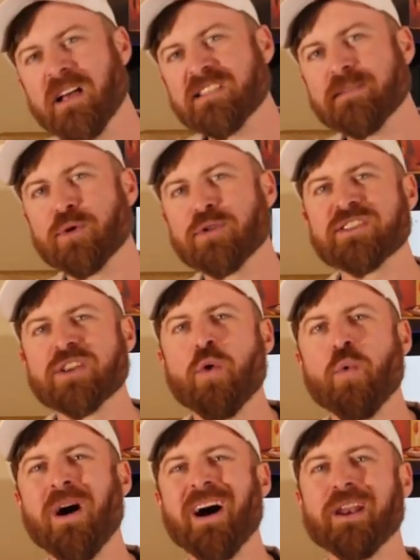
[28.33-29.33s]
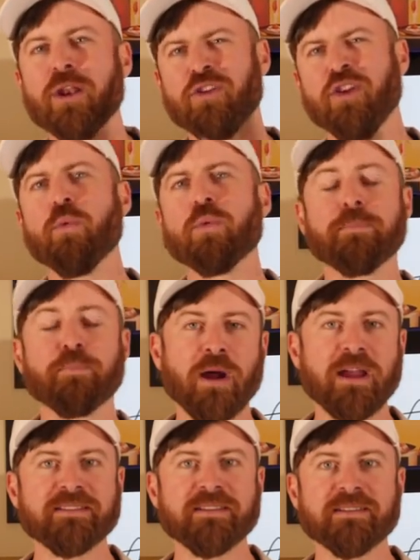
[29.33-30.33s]
customers want lower
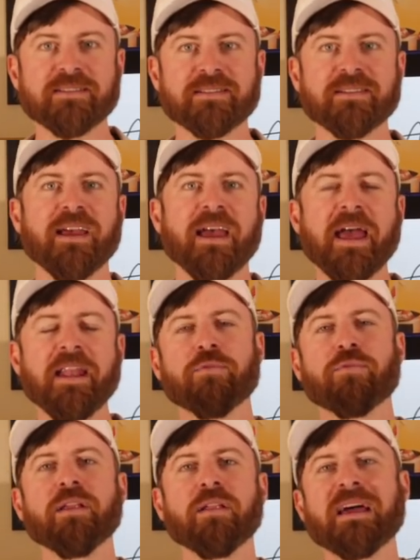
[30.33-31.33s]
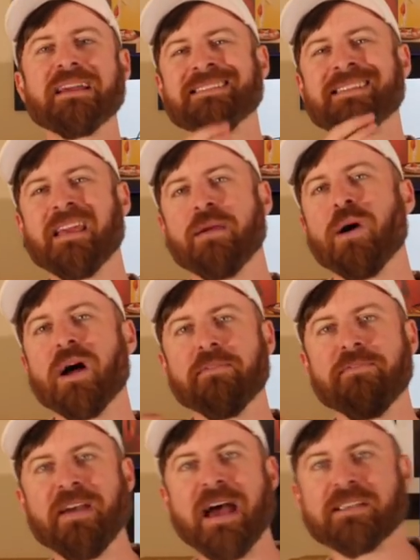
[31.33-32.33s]
prices, and he realized they want
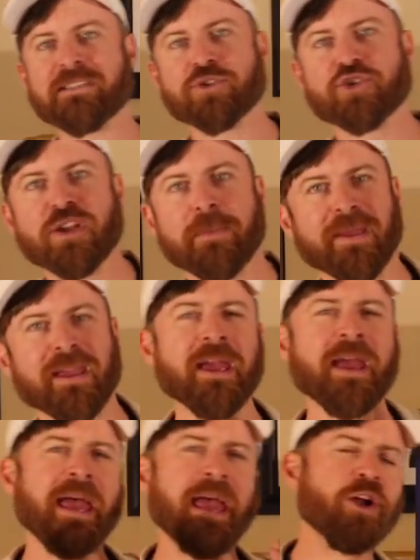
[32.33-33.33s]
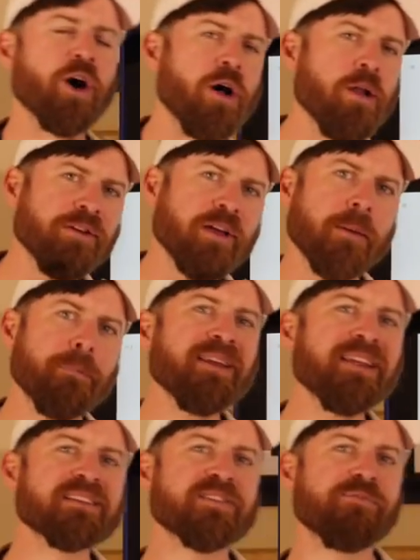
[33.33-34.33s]
faster shipping. And all the company is